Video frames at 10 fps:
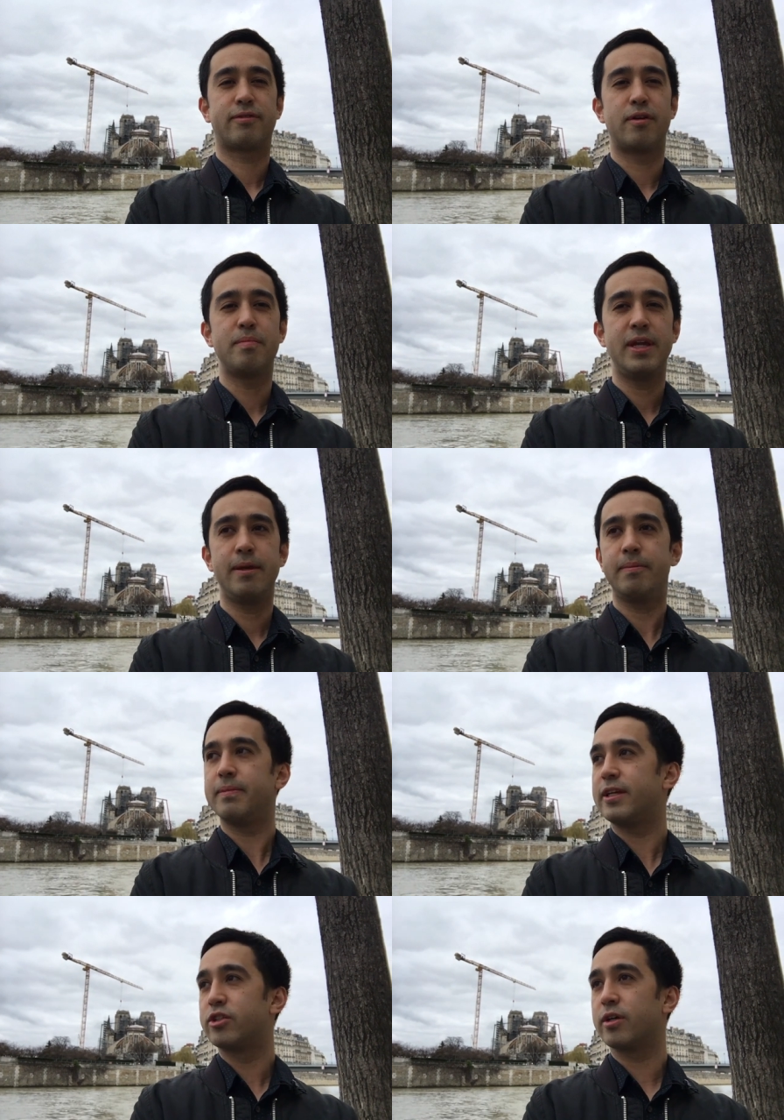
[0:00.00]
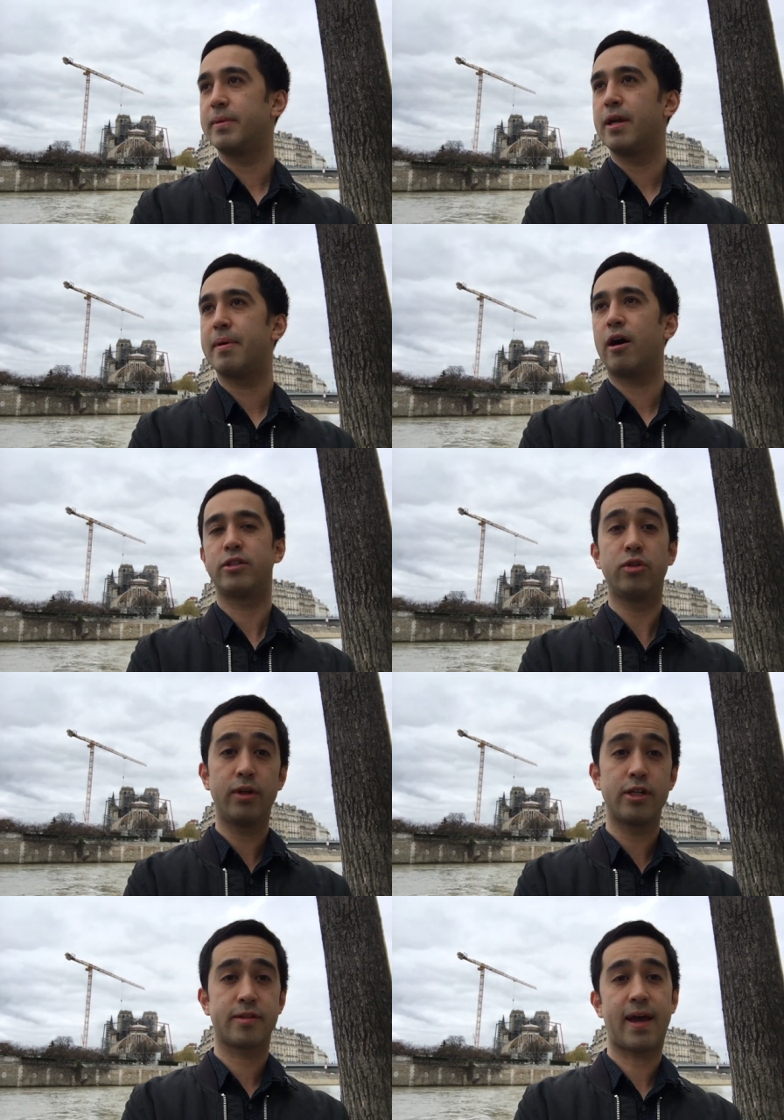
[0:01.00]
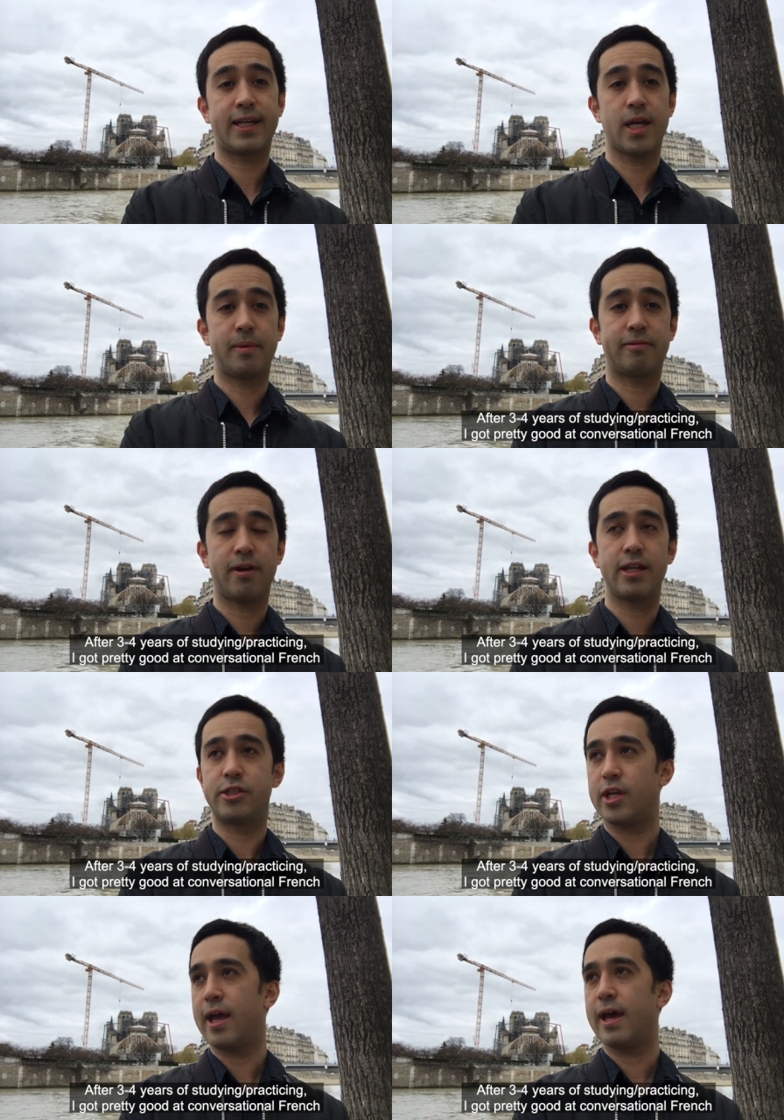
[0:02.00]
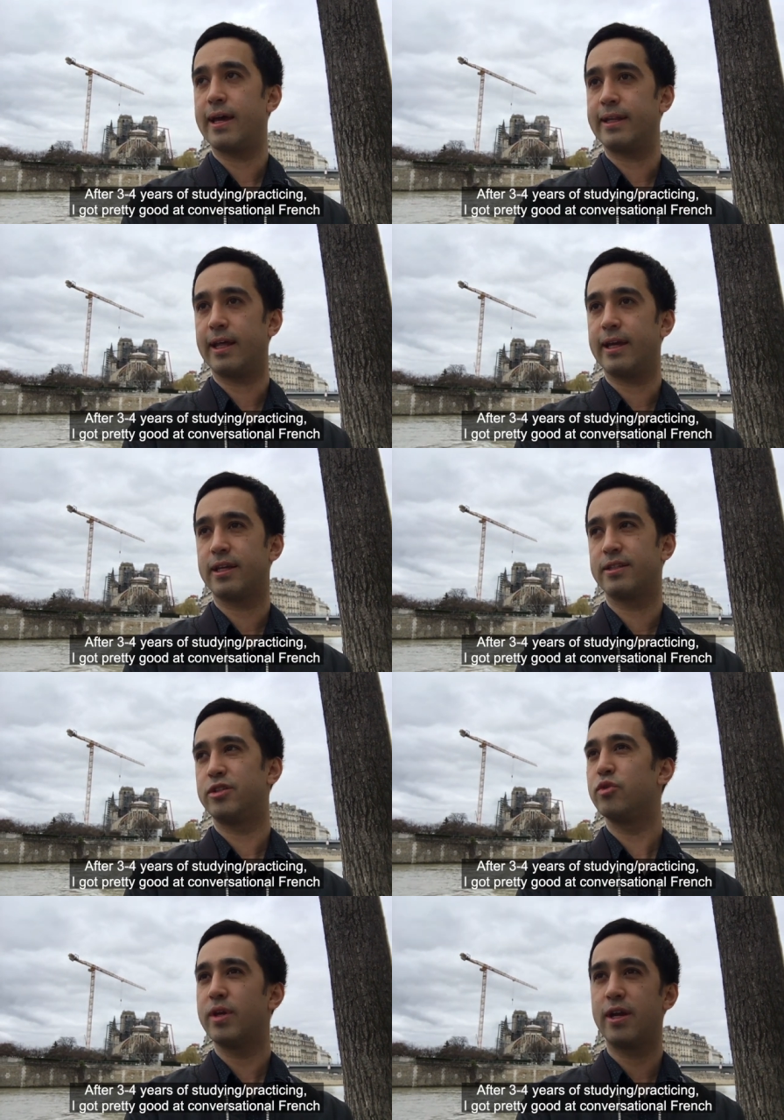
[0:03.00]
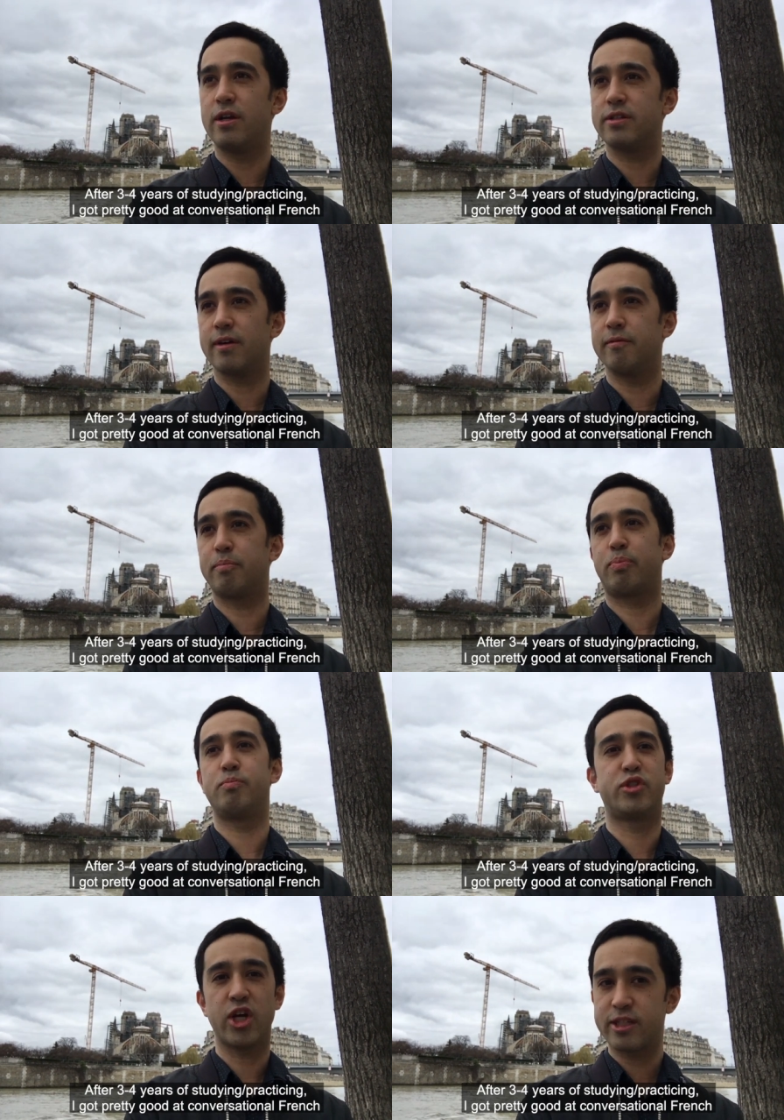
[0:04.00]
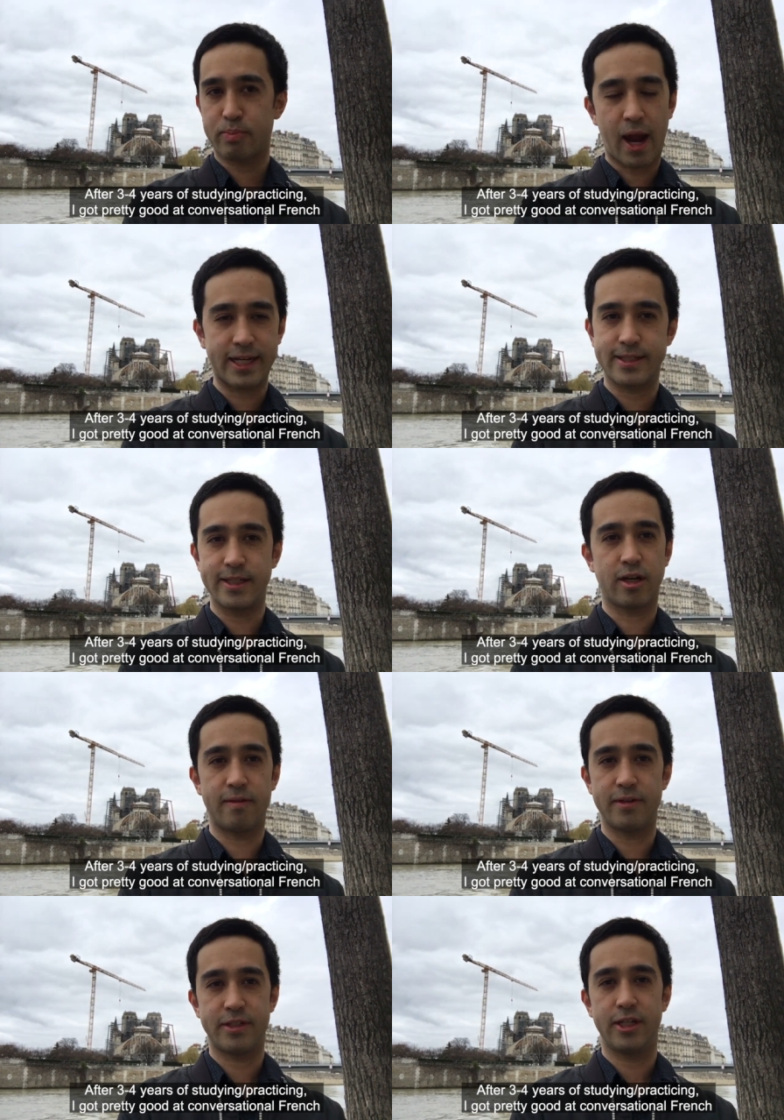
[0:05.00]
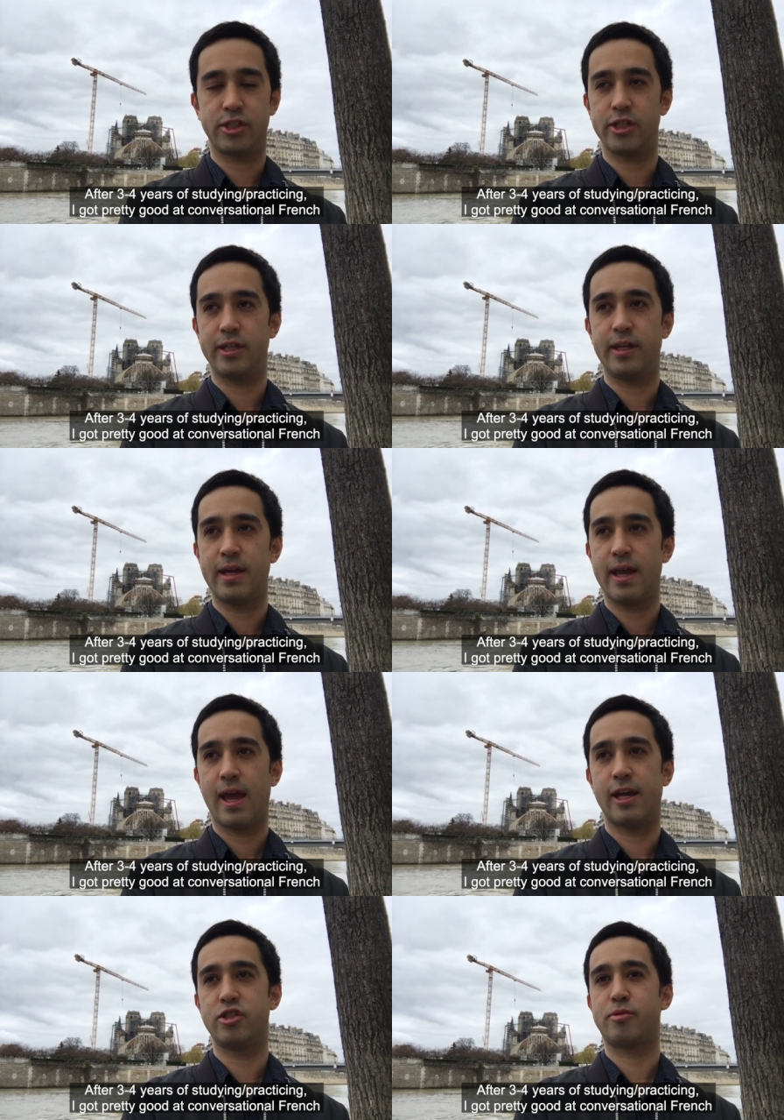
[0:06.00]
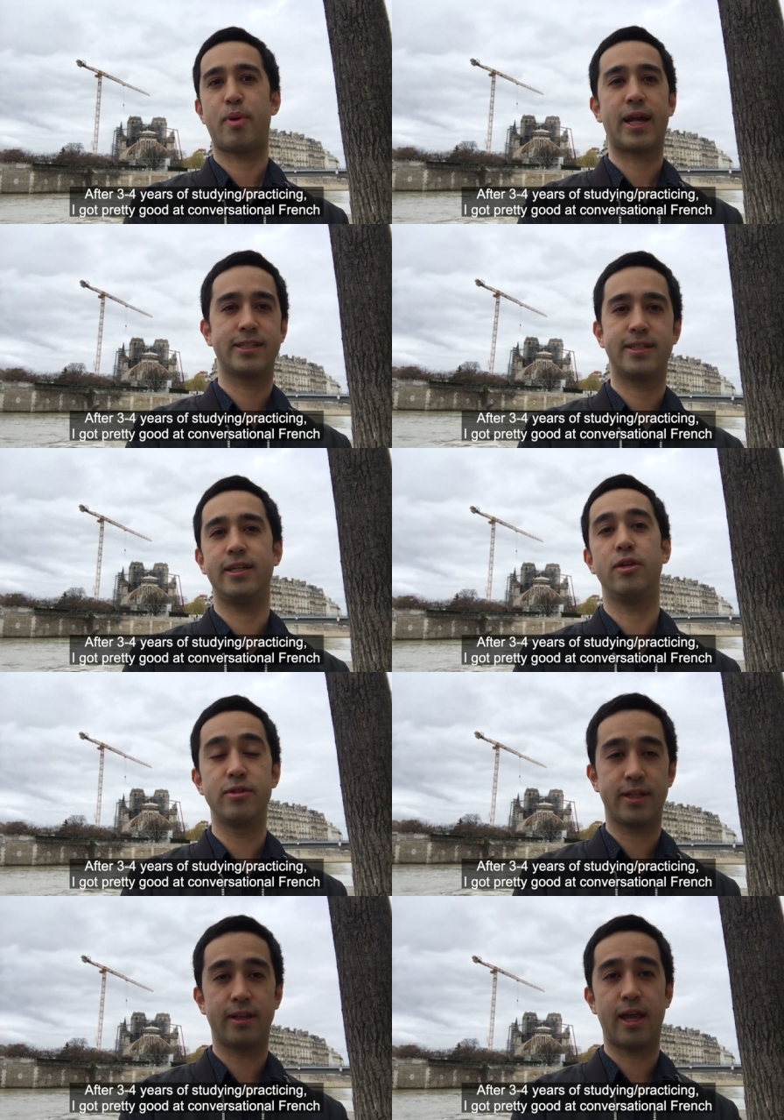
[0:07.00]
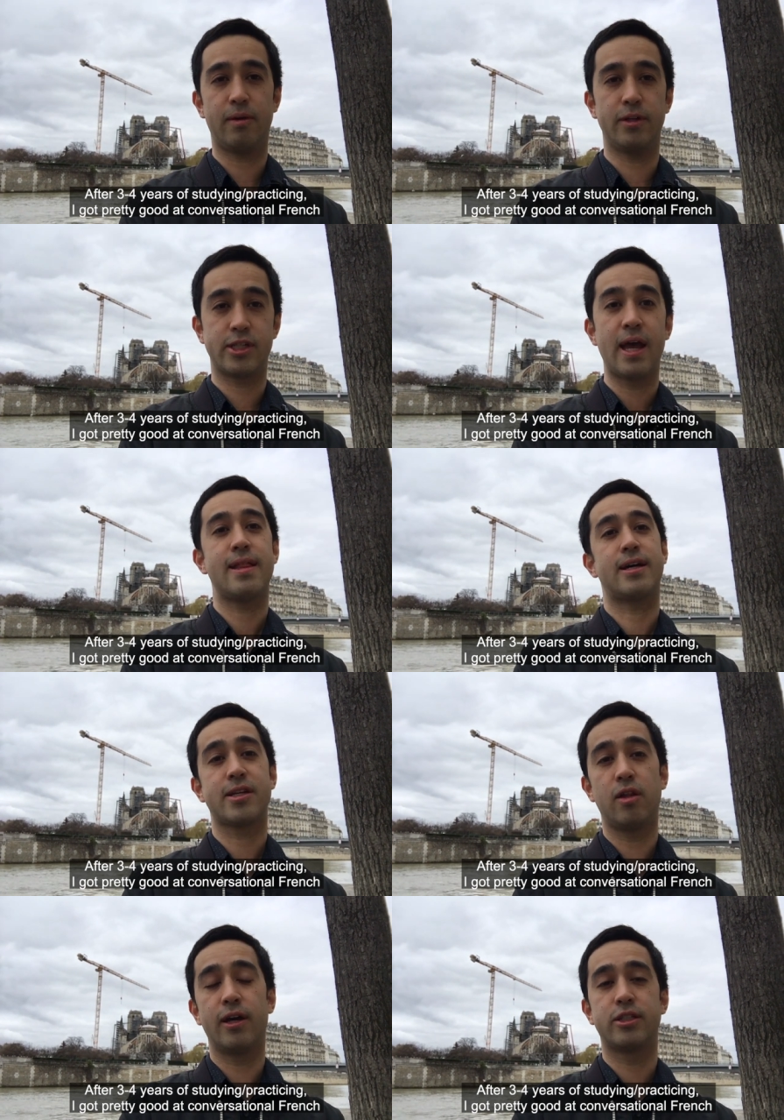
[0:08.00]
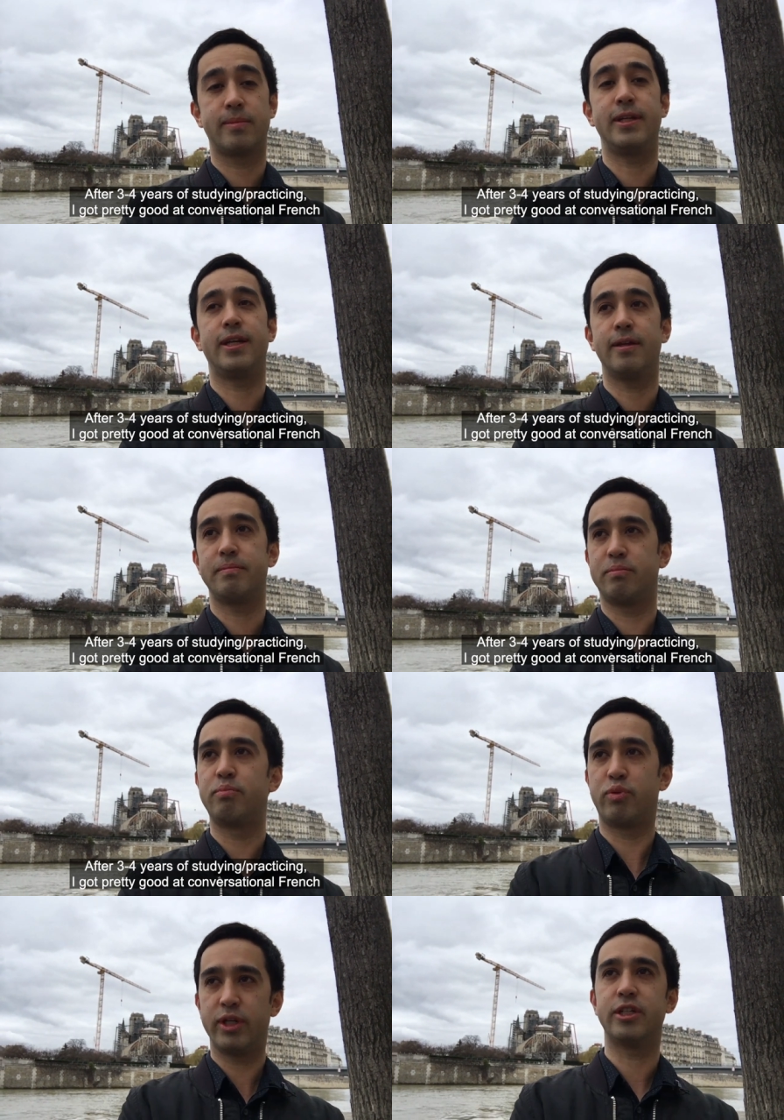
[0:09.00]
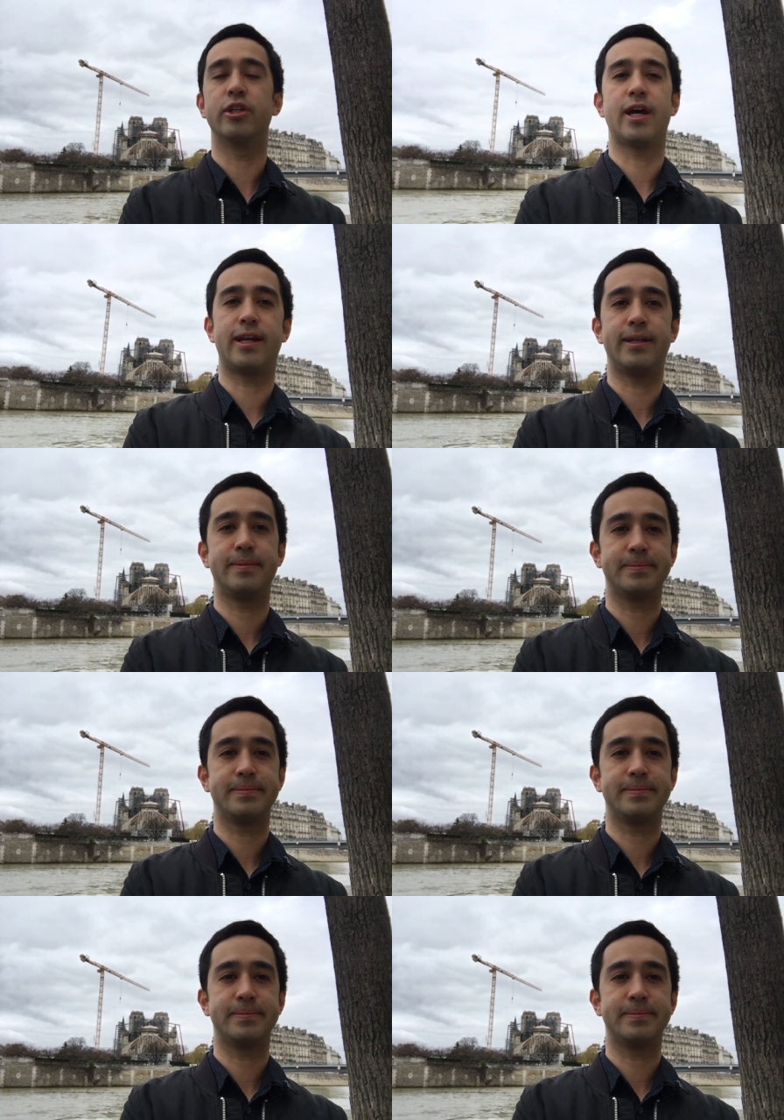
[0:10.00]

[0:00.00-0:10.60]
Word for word: For me, it took me about two years of academic French and like two years of just practicing conversation and just practicing using the language. That's how long it took me to get pretty good at it.